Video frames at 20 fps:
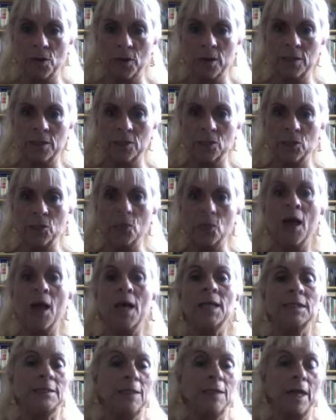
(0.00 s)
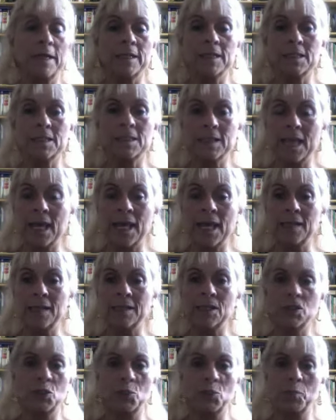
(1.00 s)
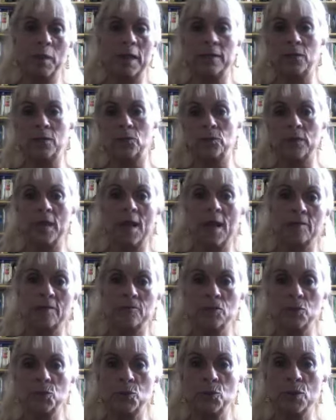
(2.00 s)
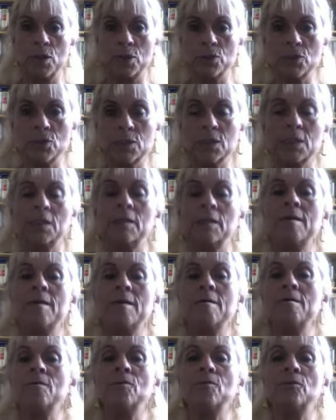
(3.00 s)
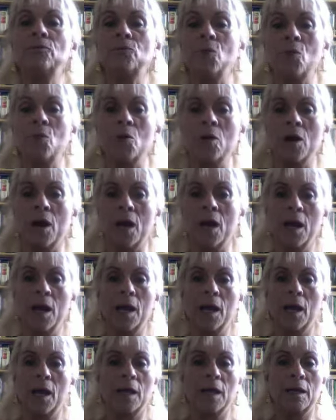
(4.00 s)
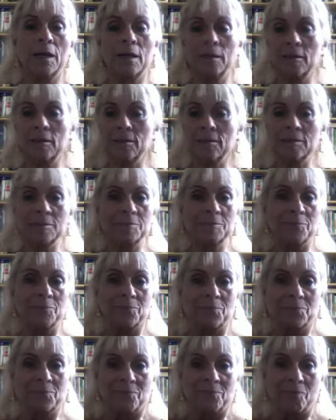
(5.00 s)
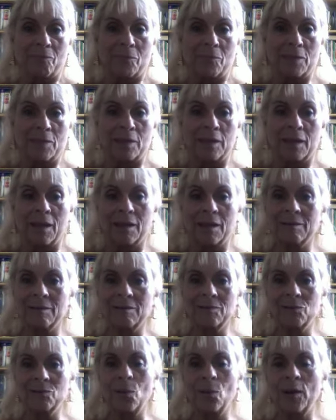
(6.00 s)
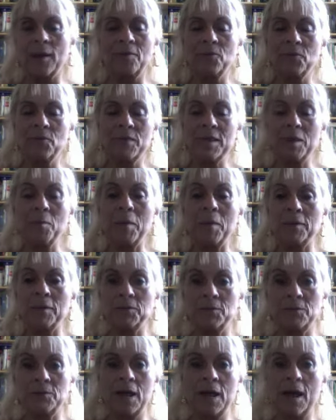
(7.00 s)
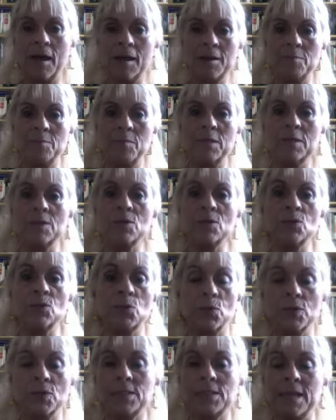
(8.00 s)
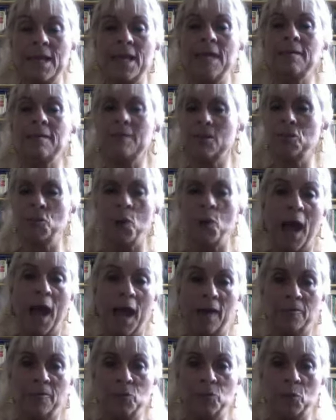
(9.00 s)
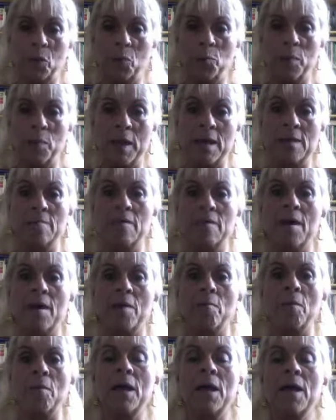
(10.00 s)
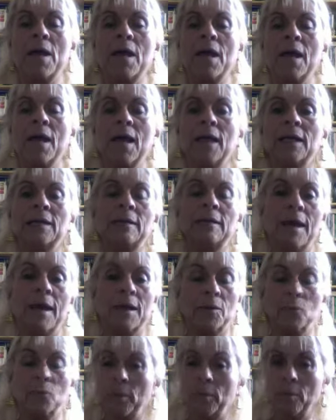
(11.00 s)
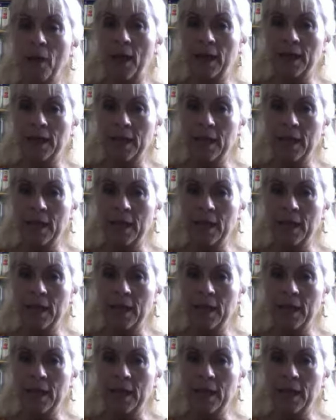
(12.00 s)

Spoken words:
in you, like saying that you might only have 2 years to live, or um, whatever the amount of time is, or saying that you have to obey them. Like when I